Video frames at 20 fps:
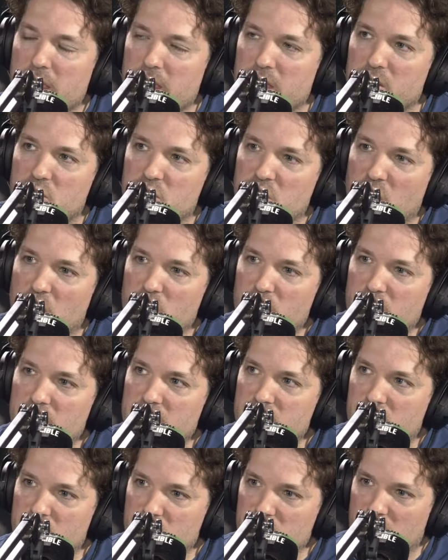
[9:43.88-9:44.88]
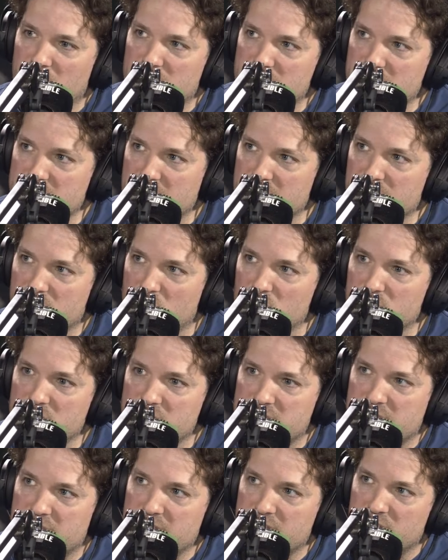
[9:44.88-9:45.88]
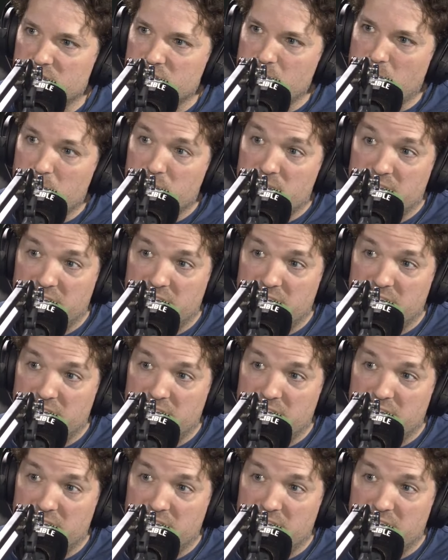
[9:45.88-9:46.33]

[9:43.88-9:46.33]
So, the, the, as I say, the context key that maybe